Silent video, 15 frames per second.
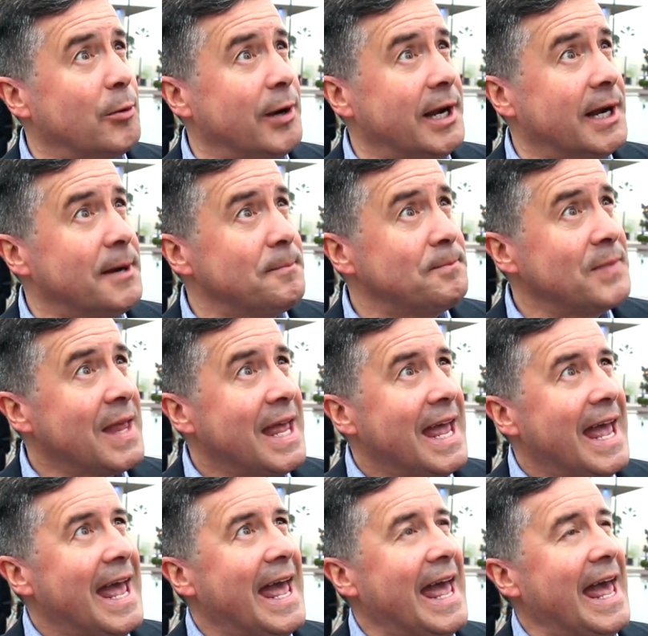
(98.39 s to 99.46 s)
arena,
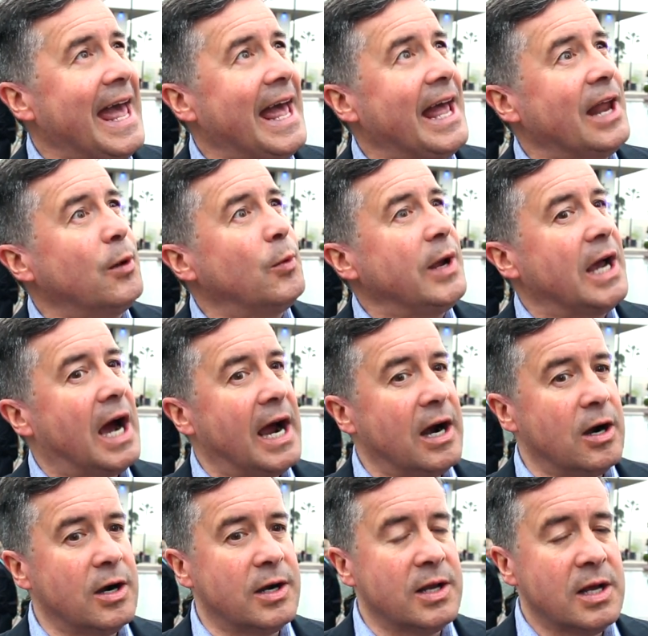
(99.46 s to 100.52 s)
and we
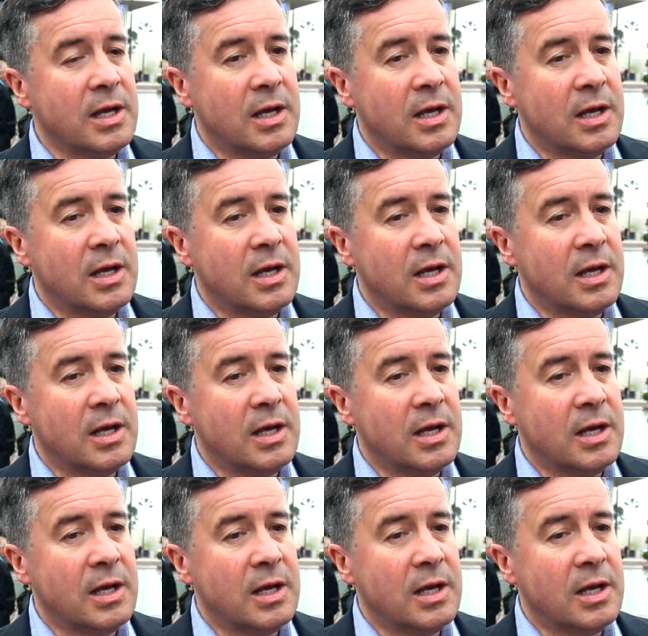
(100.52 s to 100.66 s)
hired